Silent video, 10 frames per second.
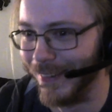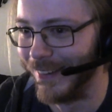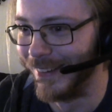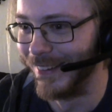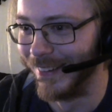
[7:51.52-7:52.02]

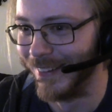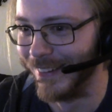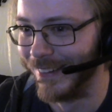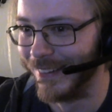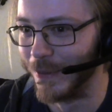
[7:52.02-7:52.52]
Yeah,
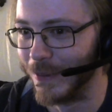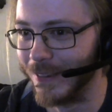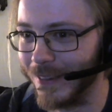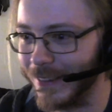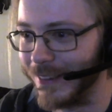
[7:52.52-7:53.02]

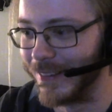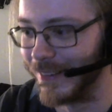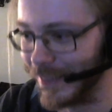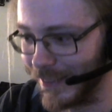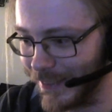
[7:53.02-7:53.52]
Pikachu and
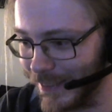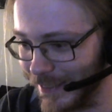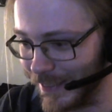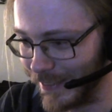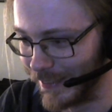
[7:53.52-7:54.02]
Ash got
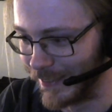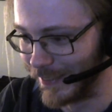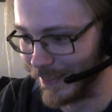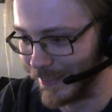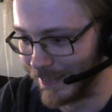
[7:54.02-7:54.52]
separated
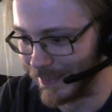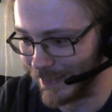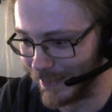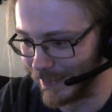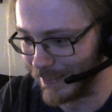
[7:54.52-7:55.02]
in like
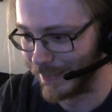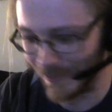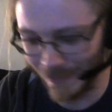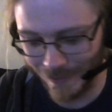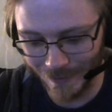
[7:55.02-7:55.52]
2
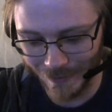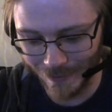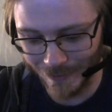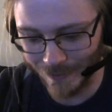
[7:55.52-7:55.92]
different dimensions.